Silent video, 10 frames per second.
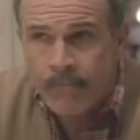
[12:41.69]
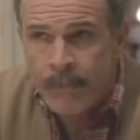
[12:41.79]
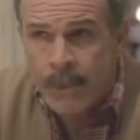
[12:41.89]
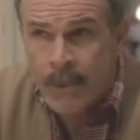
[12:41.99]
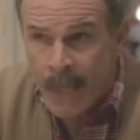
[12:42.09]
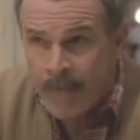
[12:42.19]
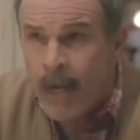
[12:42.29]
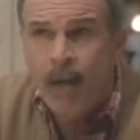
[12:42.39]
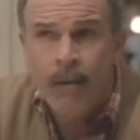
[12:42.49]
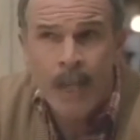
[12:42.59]
Because I
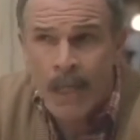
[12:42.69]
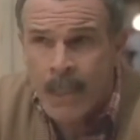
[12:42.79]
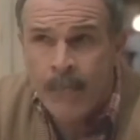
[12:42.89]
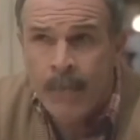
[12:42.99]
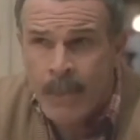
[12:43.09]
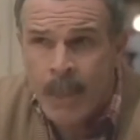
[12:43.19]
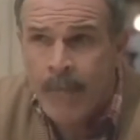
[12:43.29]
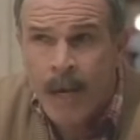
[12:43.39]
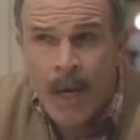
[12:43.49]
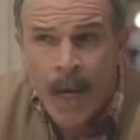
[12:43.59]
vowed I'd never take
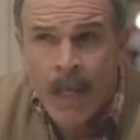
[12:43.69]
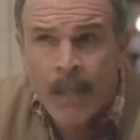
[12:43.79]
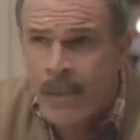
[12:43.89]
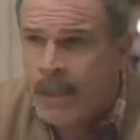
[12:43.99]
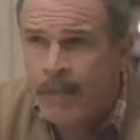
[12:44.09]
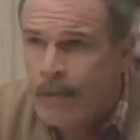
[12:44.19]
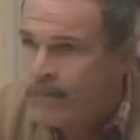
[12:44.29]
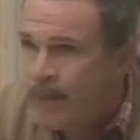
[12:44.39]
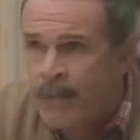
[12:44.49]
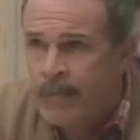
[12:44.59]
my eyes off your
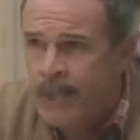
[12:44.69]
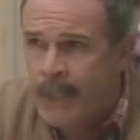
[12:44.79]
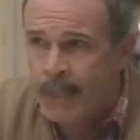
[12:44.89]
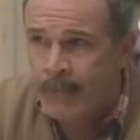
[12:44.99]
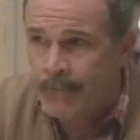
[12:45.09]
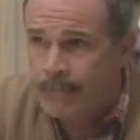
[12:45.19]
mother again.